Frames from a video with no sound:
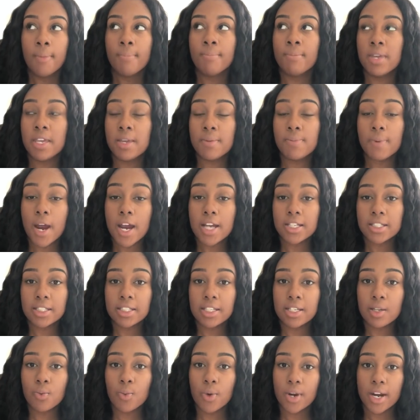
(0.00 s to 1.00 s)
Me
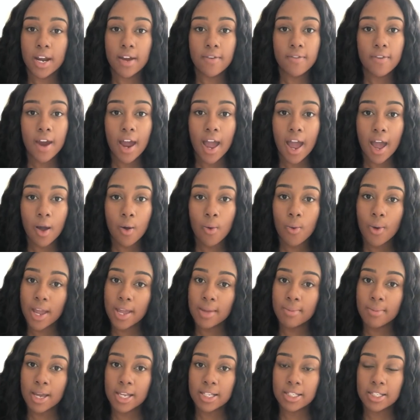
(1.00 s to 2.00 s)
personally, whenever I
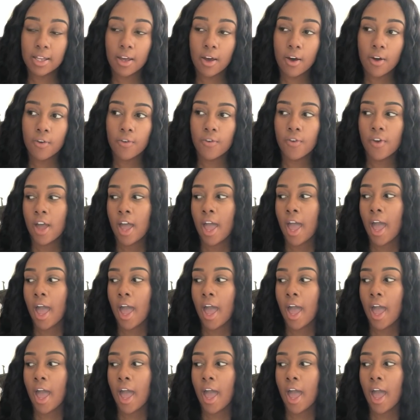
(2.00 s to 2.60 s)
weigh myself